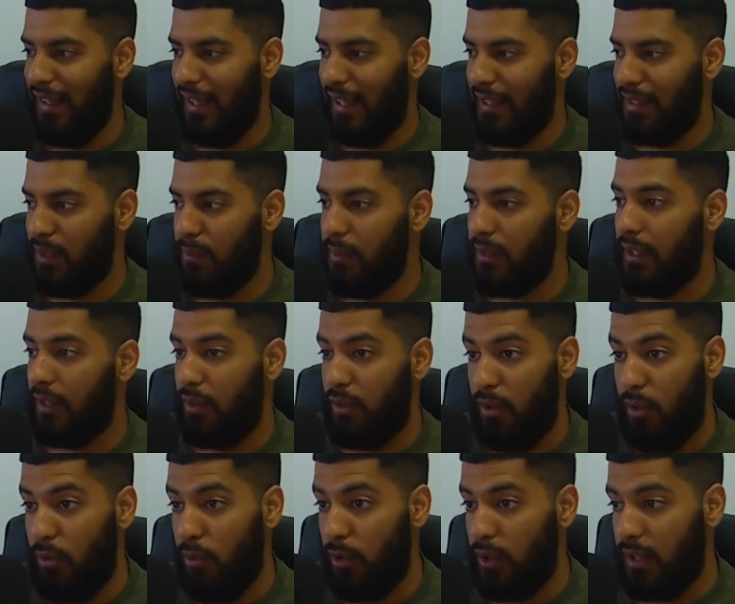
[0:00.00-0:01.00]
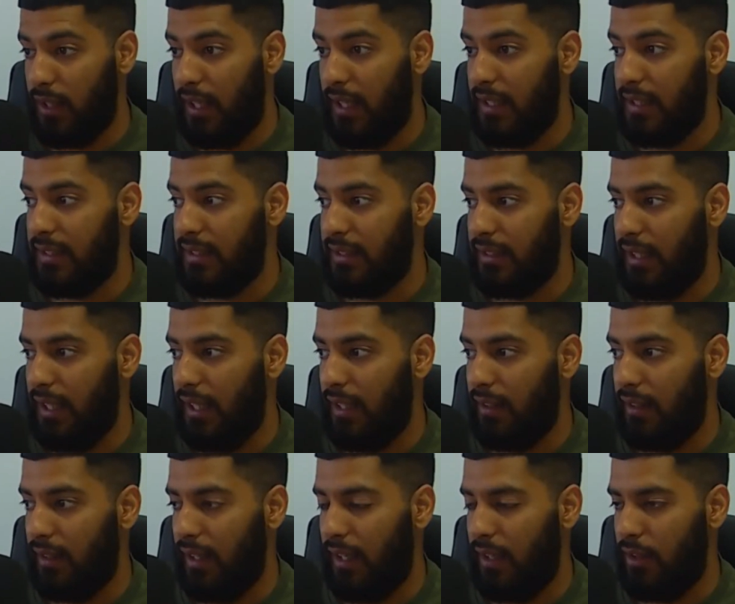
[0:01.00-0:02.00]
And sometimes like, no, because
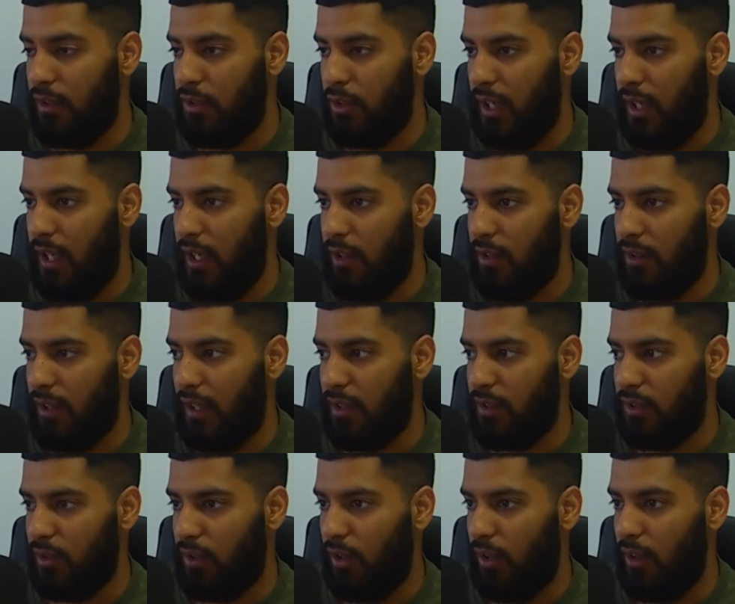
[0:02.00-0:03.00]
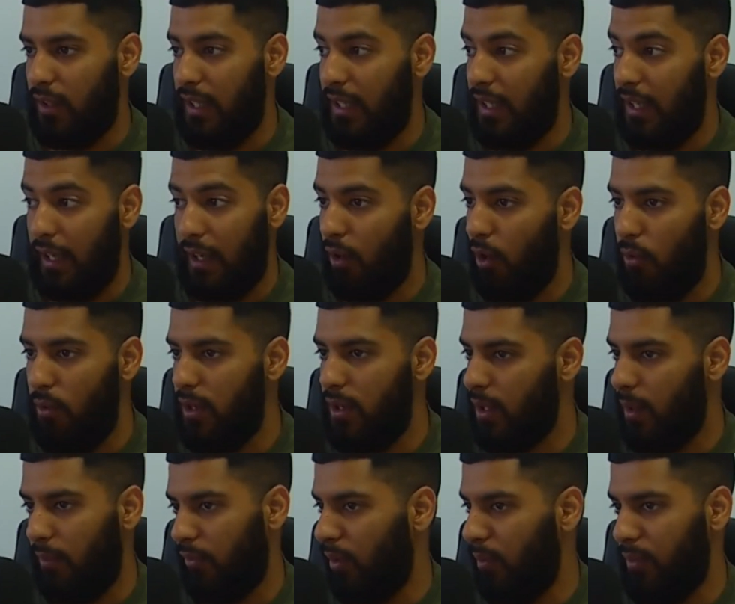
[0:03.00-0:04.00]
that change, that start, it can only
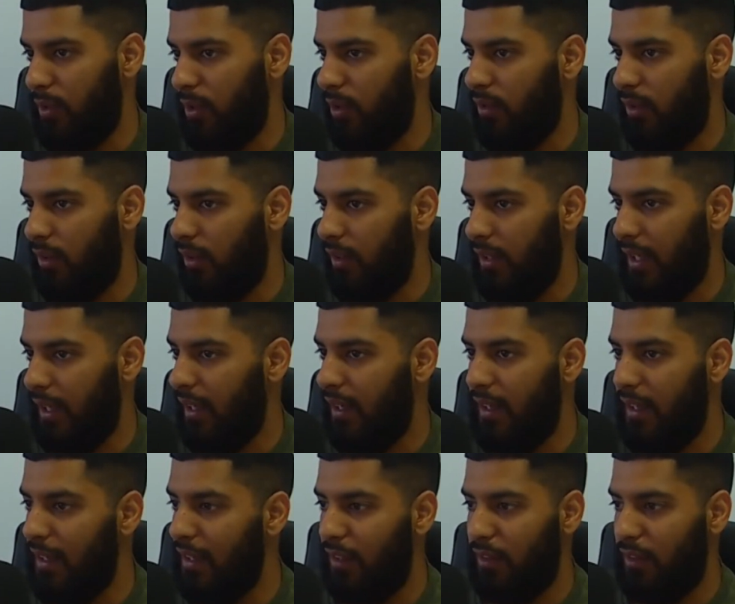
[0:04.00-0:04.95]
come from you. Yeah.